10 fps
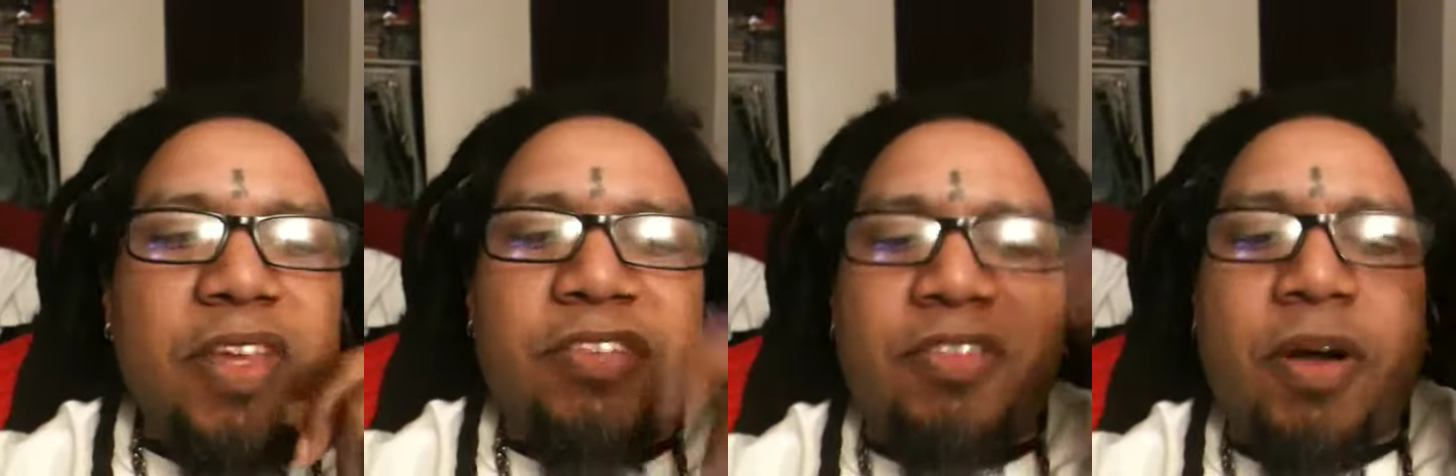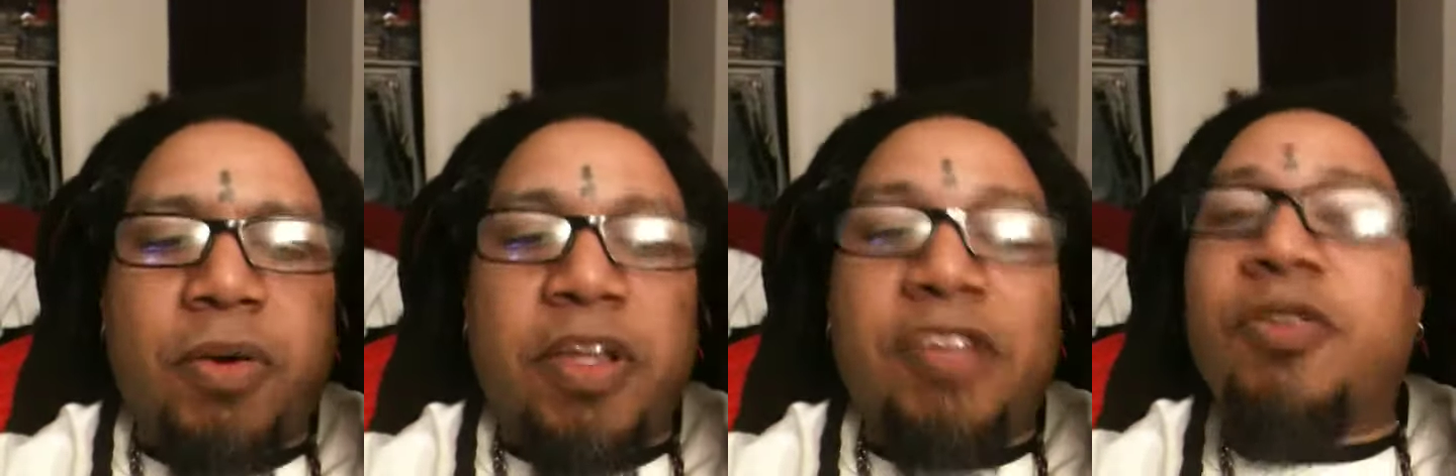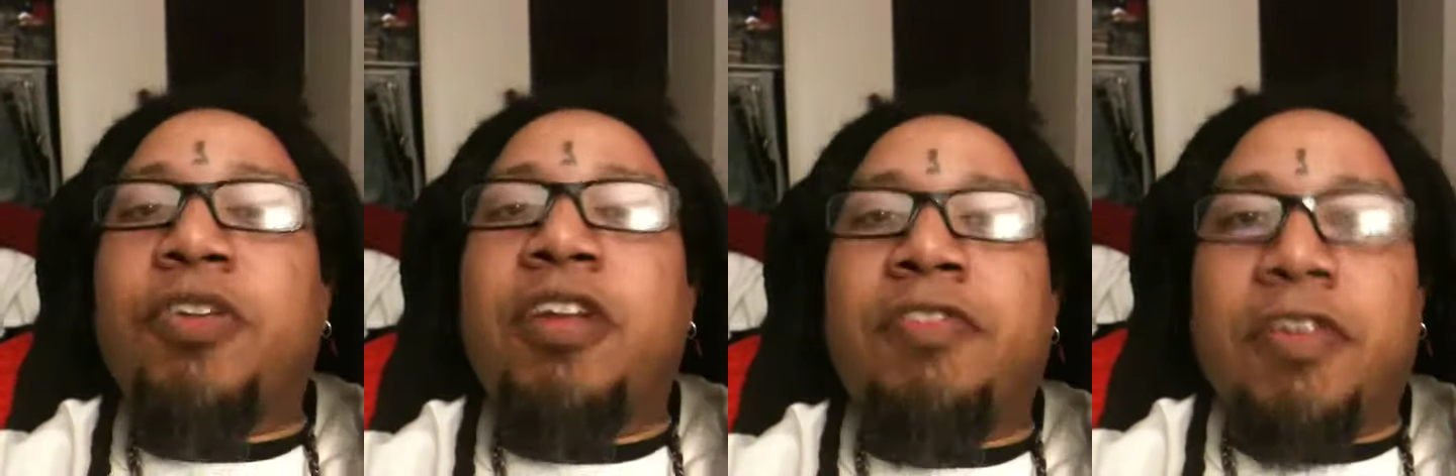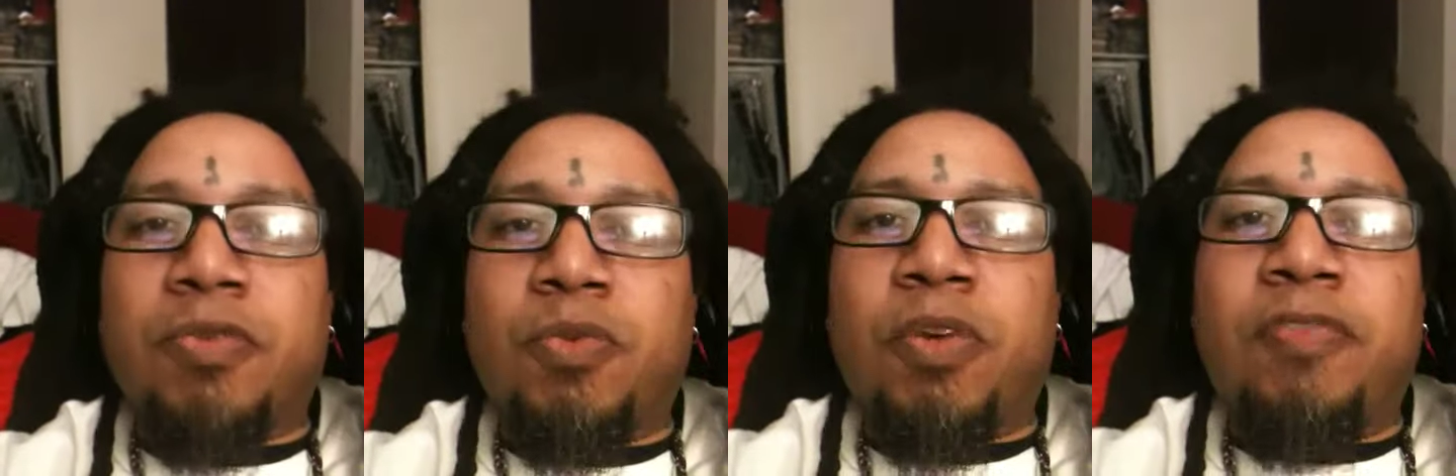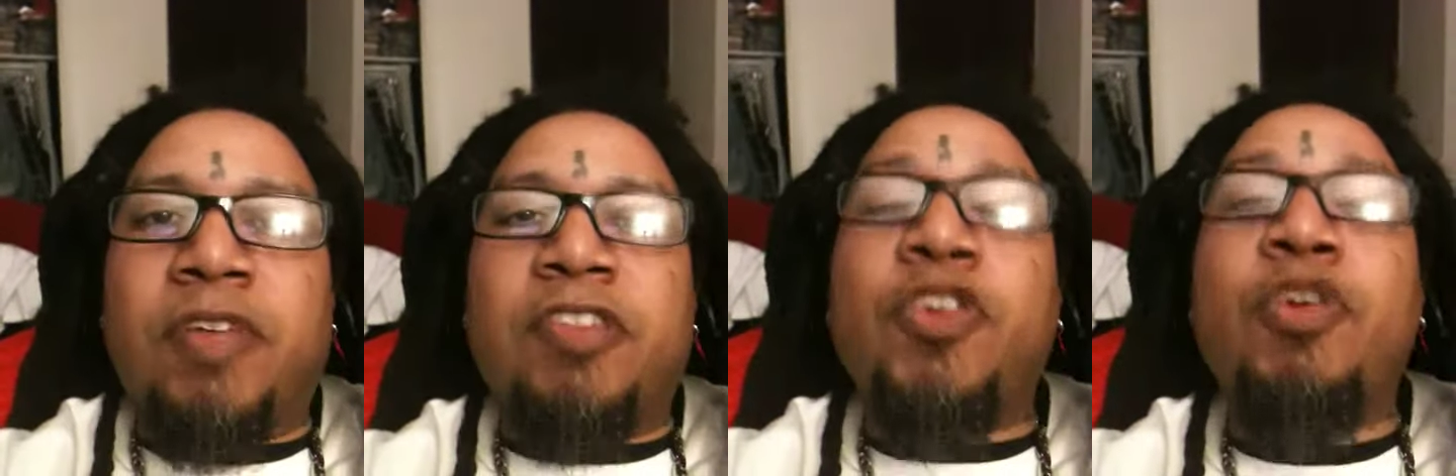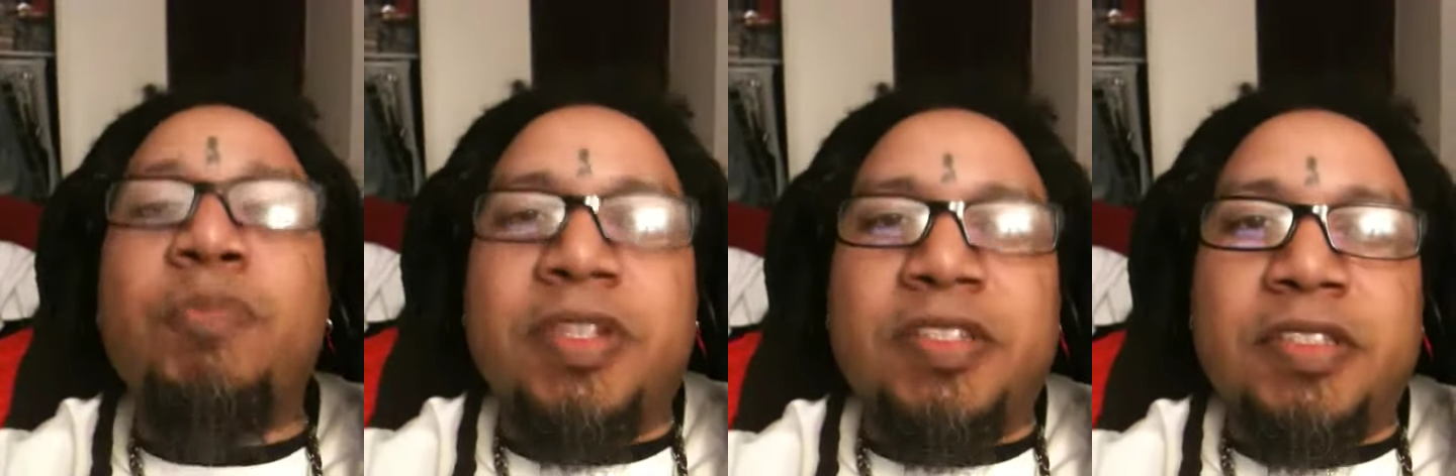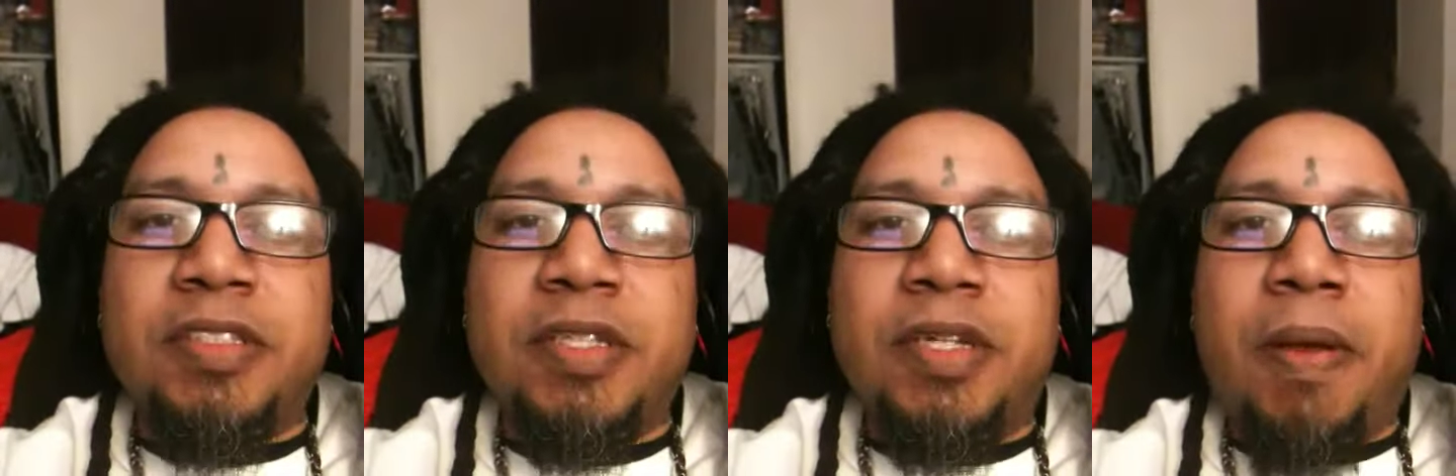And so it's no difference with us humans